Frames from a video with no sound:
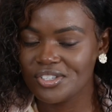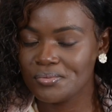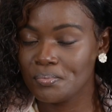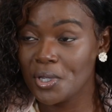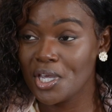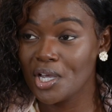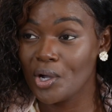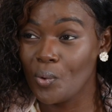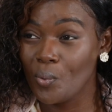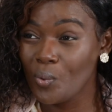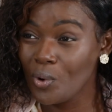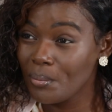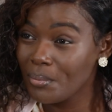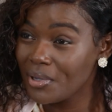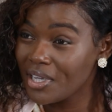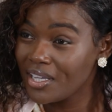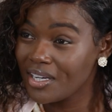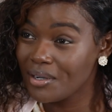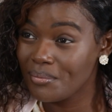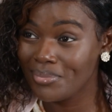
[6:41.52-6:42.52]
just being a
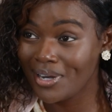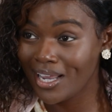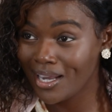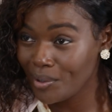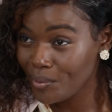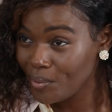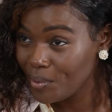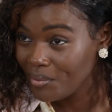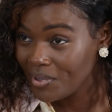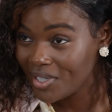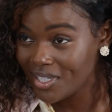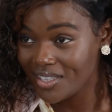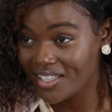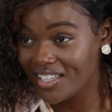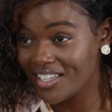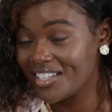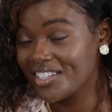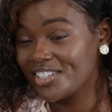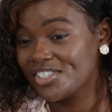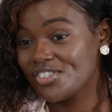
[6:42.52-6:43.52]
woman, a black woman in
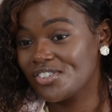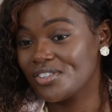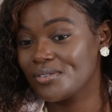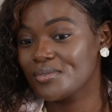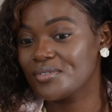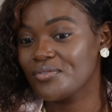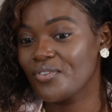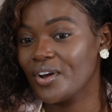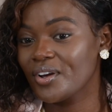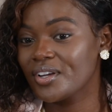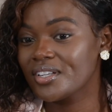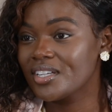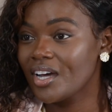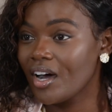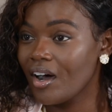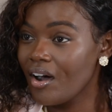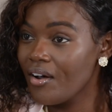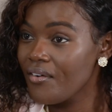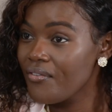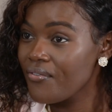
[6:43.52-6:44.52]
the industry was very
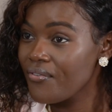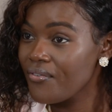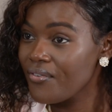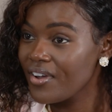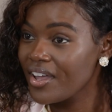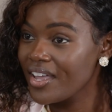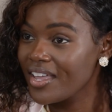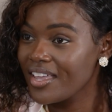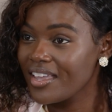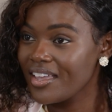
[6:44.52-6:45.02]
tough.